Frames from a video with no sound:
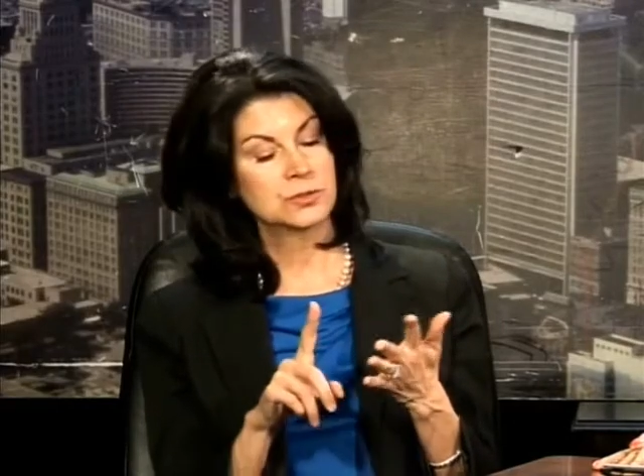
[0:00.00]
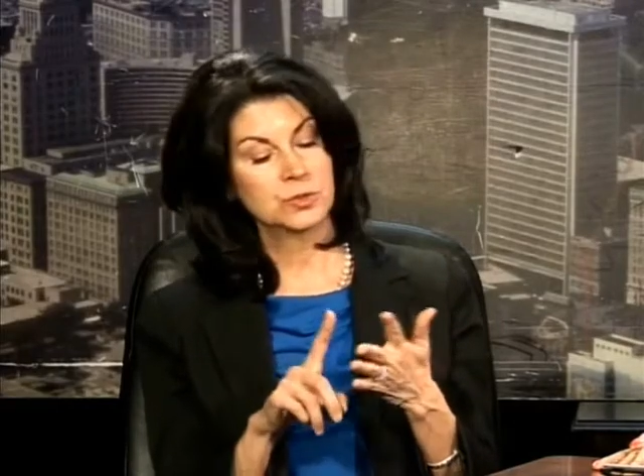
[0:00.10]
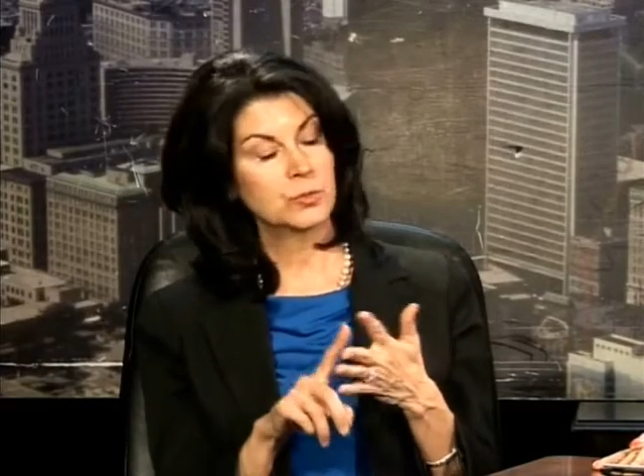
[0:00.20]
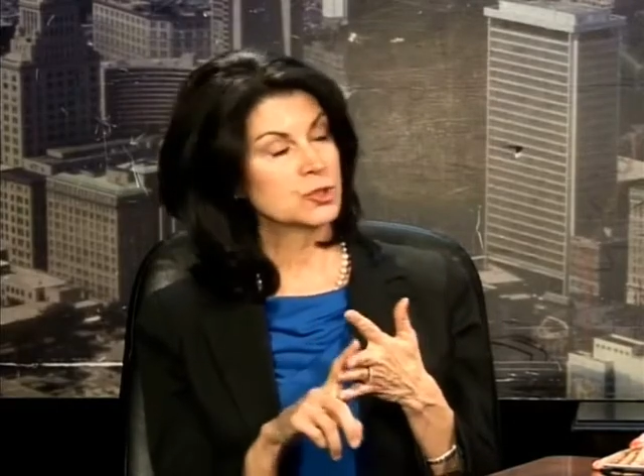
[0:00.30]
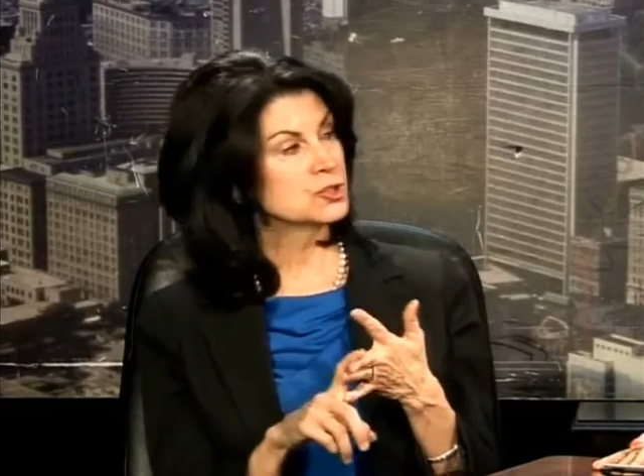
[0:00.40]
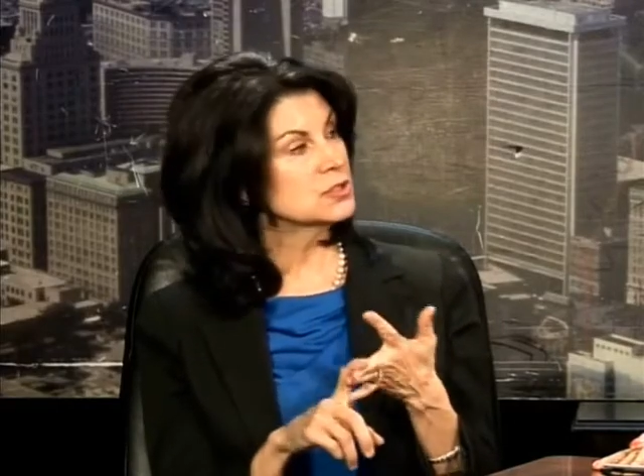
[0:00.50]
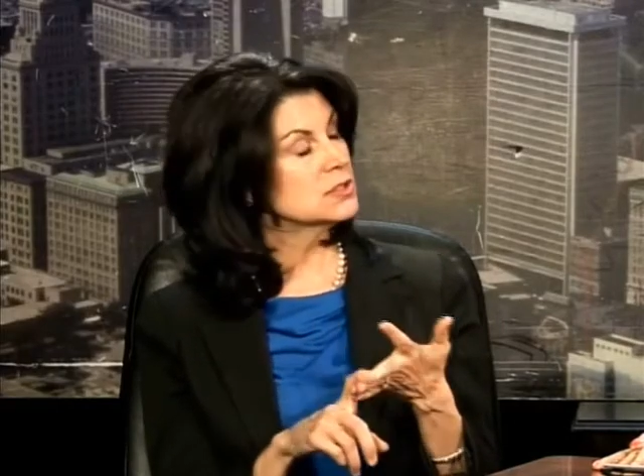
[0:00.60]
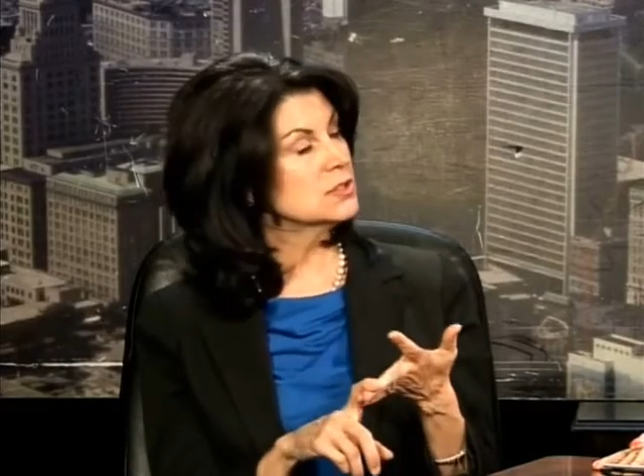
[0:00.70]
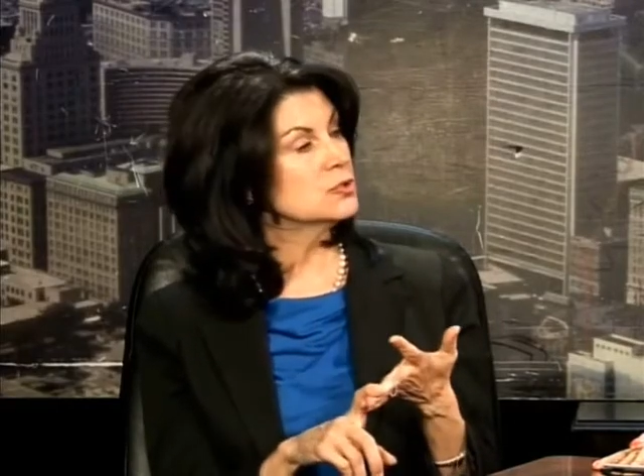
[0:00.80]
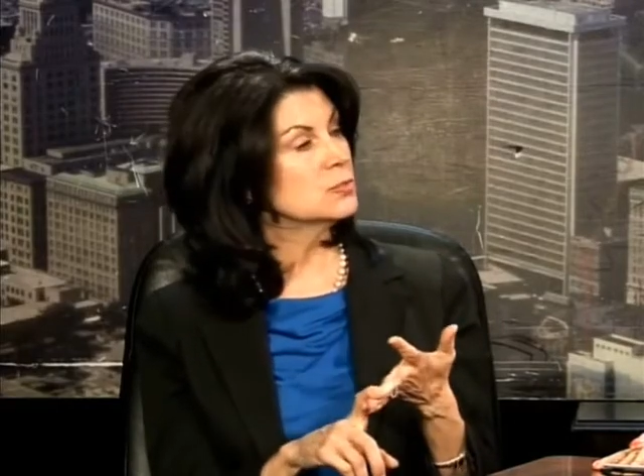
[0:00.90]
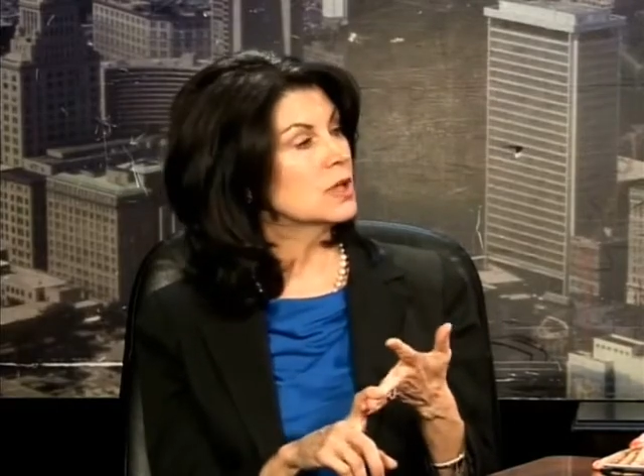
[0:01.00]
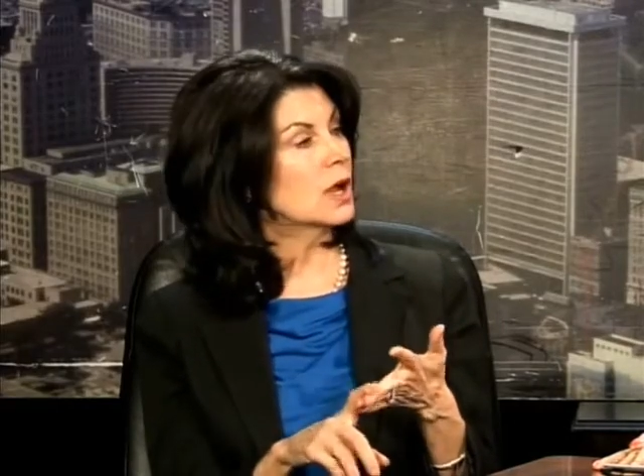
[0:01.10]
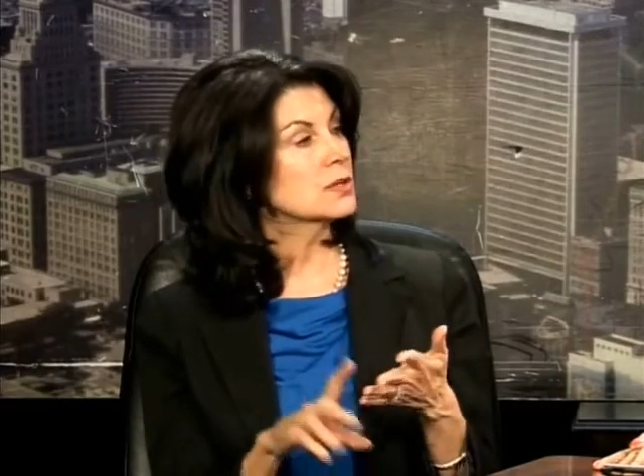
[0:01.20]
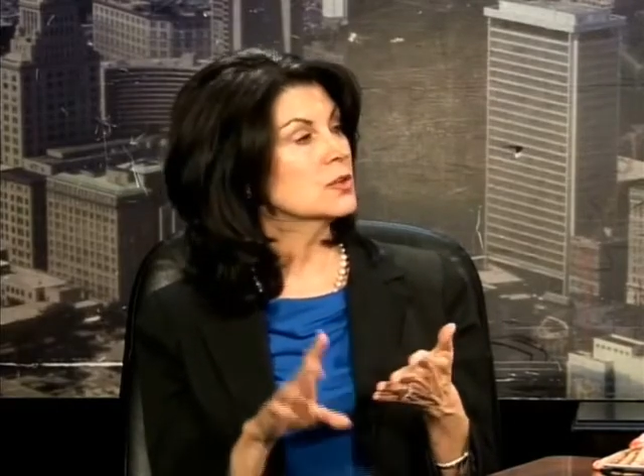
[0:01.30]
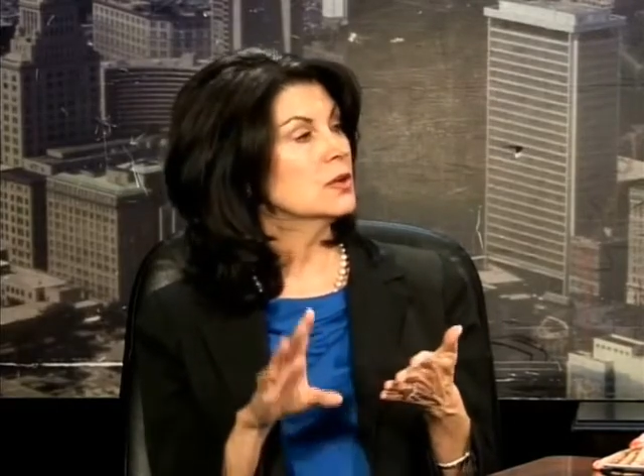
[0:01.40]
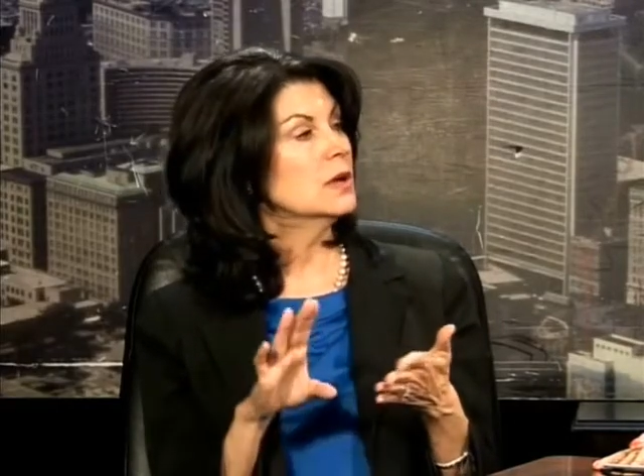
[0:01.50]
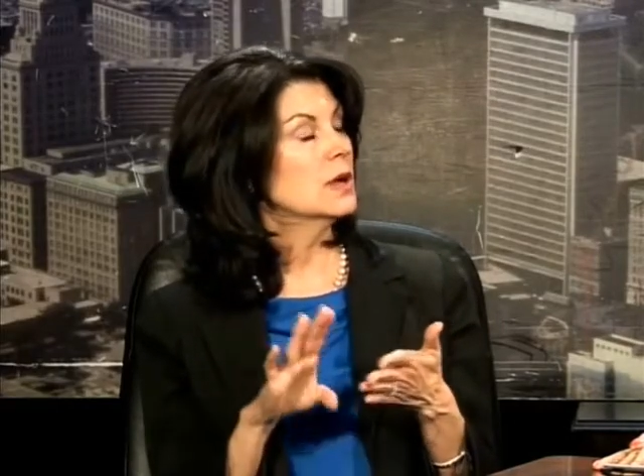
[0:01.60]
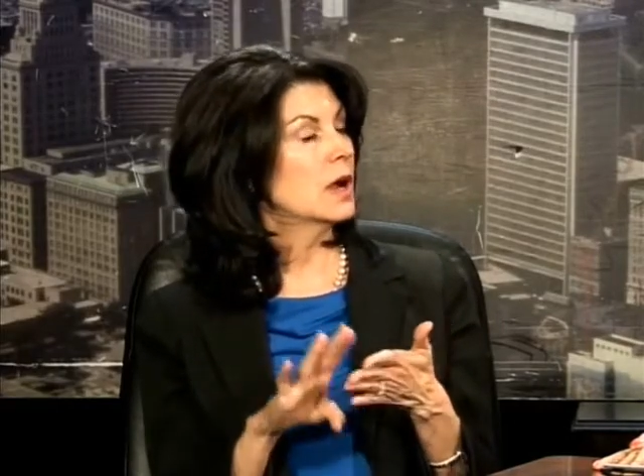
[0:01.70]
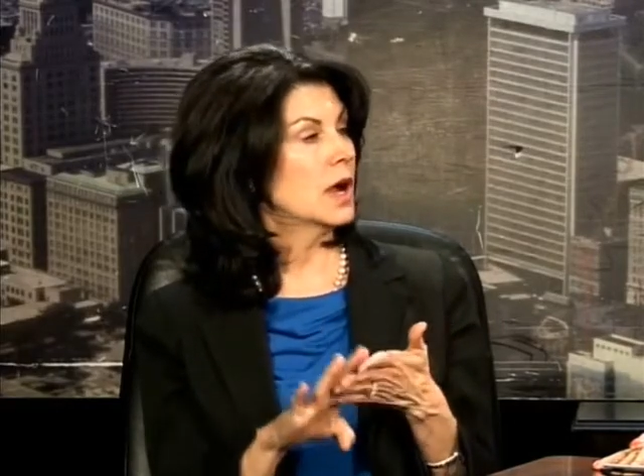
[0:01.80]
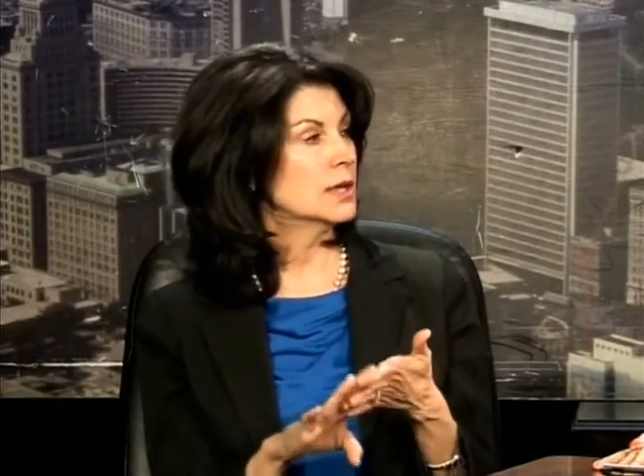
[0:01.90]
to emergency room doctor,
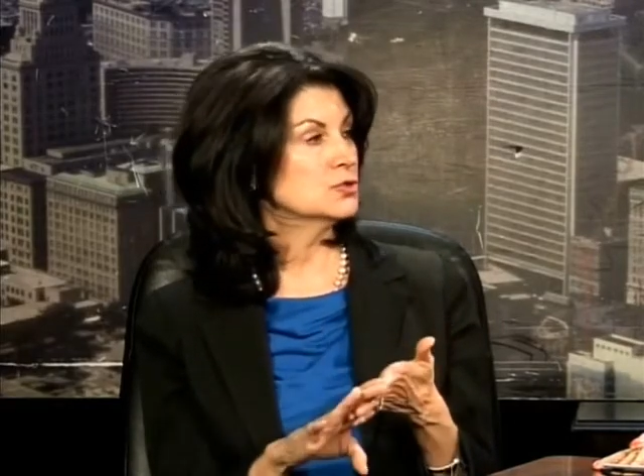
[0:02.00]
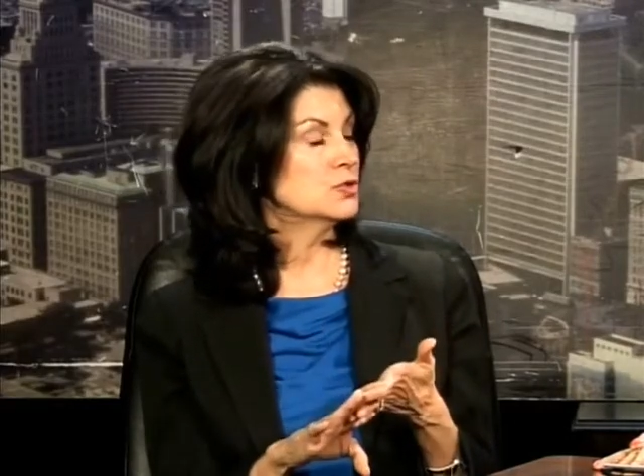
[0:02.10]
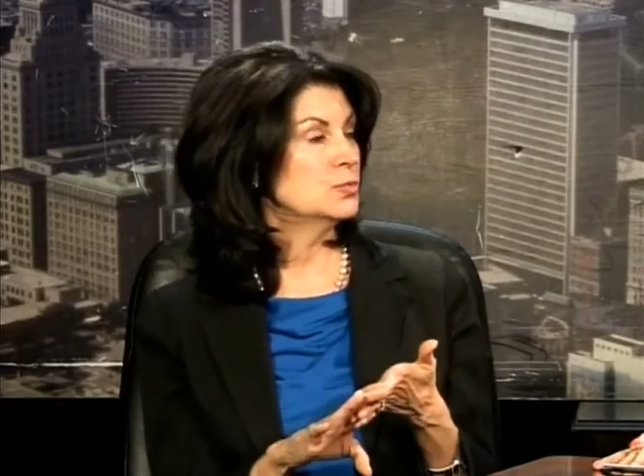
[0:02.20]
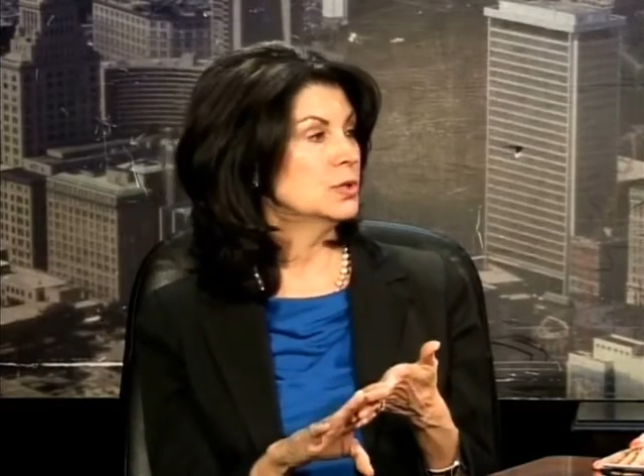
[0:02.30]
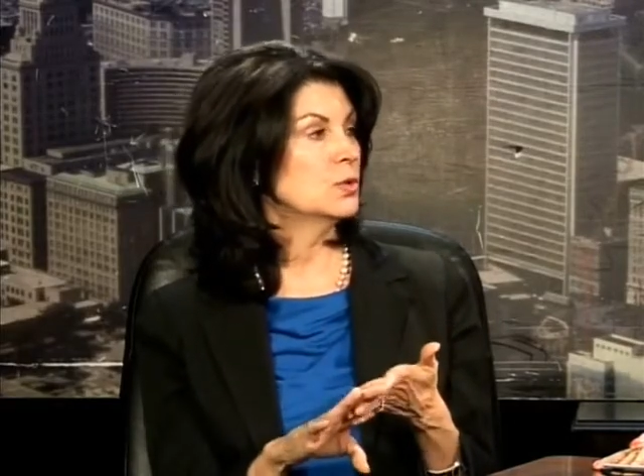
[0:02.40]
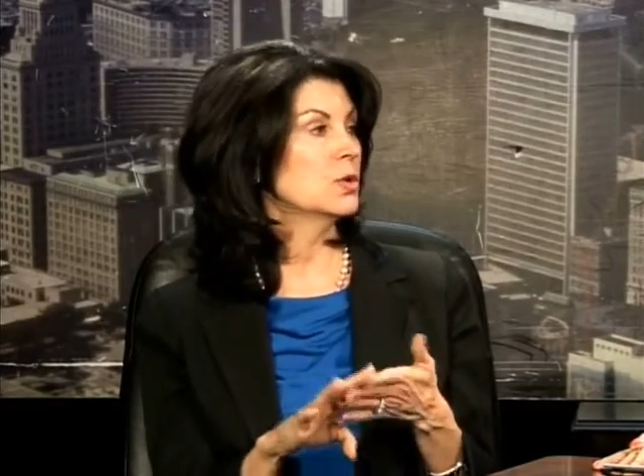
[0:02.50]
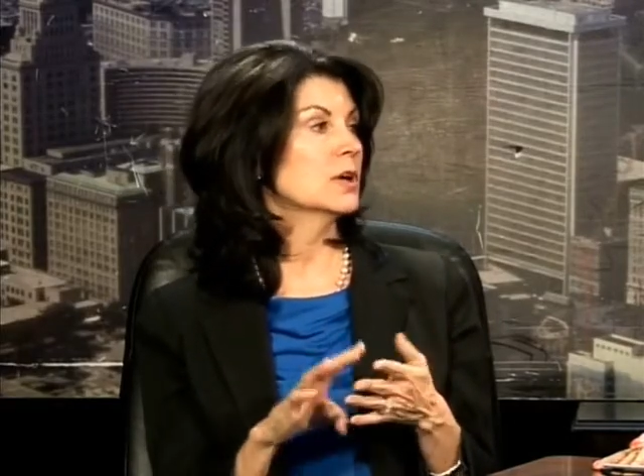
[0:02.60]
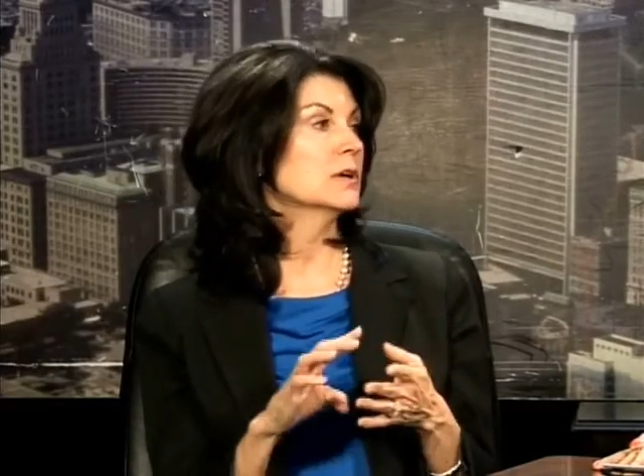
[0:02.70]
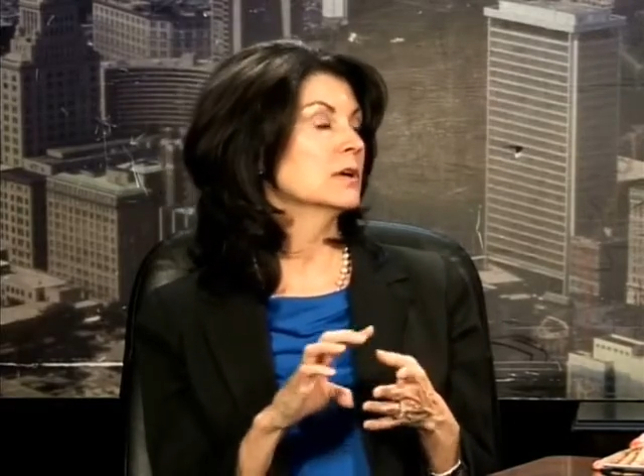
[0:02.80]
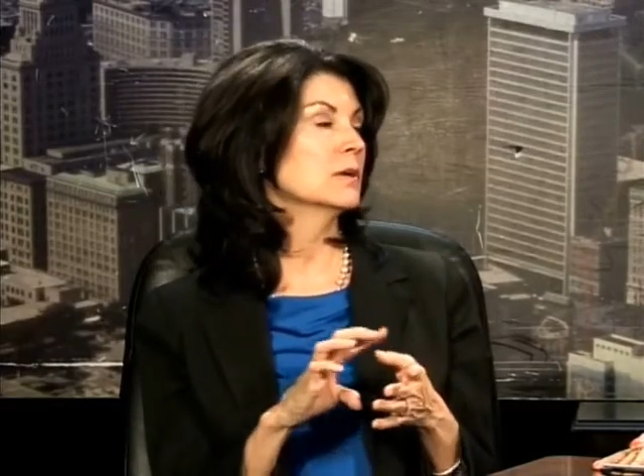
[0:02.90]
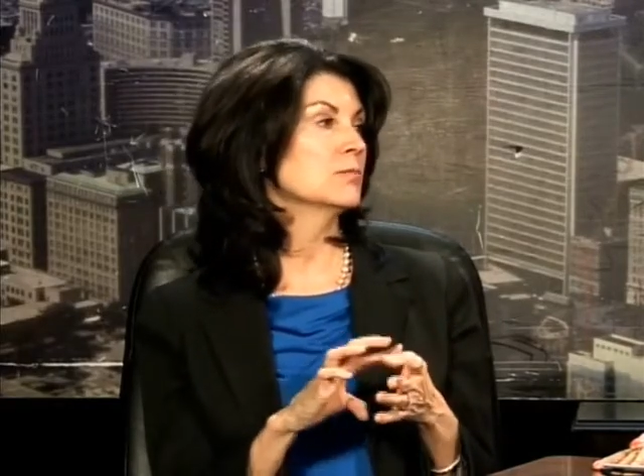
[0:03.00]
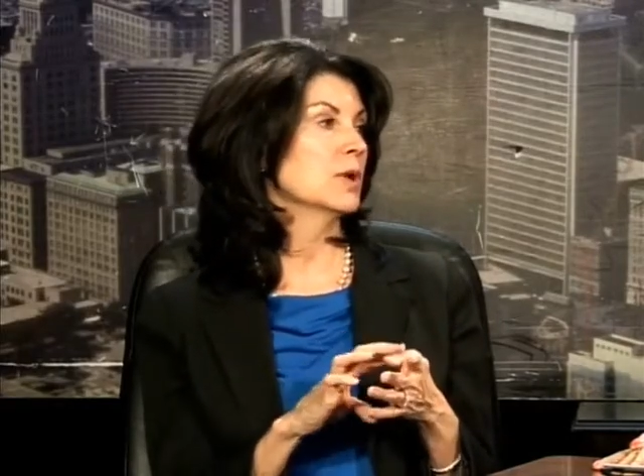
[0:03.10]
entrepreneur,